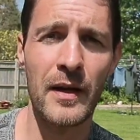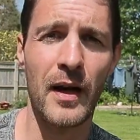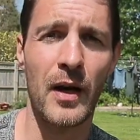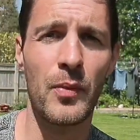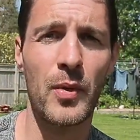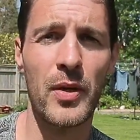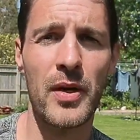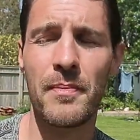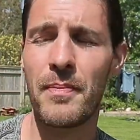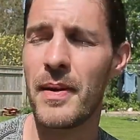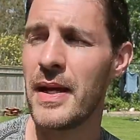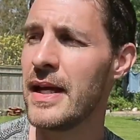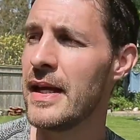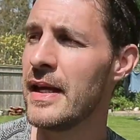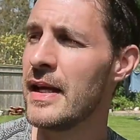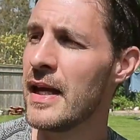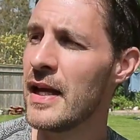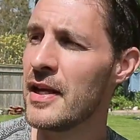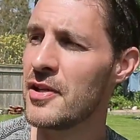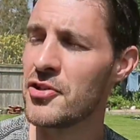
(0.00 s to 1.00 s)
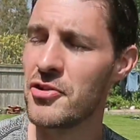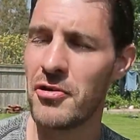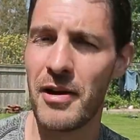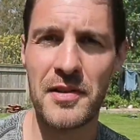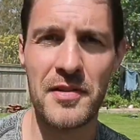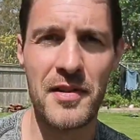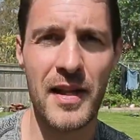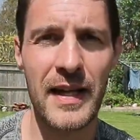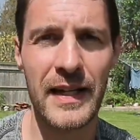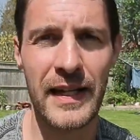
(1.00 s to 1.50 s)
I want to be
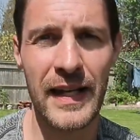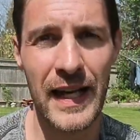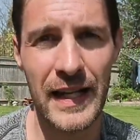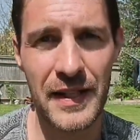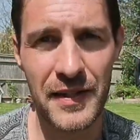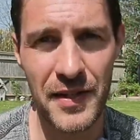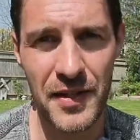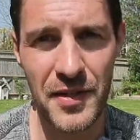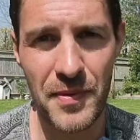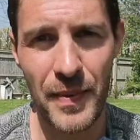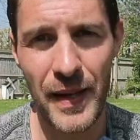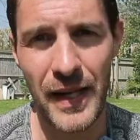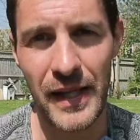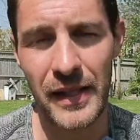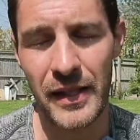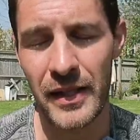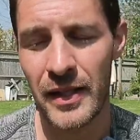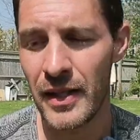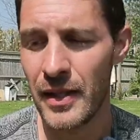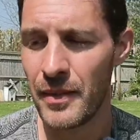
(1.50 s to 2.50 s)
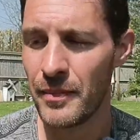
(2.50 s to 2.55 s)
translating that into speed,